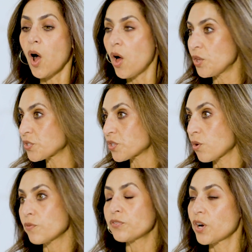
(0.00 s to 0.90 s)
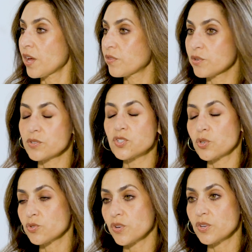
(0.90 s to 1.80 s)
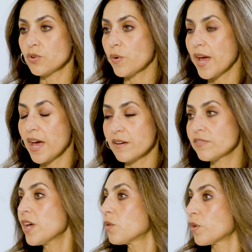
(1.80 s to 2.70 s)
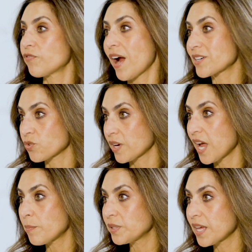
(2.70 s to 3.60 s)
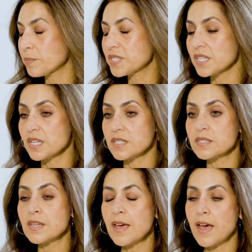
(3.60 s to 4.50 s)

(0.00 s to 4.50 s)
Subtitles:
Also for other children who have refractory epilepsies,